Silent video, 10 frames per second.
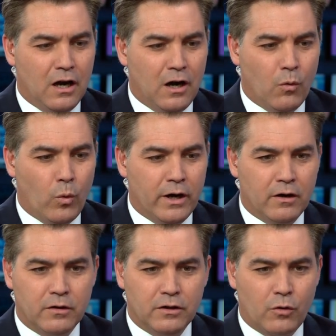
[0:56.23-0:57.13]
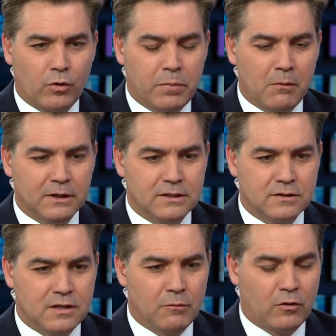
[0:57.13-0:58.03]
uh, where, you know, Republicans
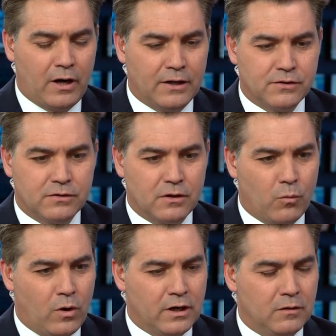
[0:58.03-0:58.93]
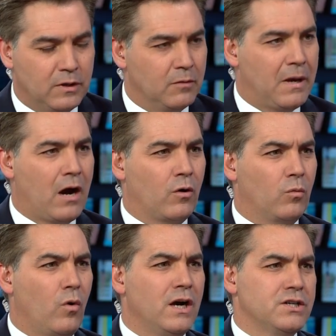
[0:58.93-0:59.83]
and Democrats uh, wanted to be in power
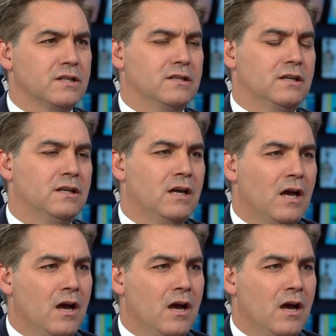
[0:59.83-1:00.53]
in Washington,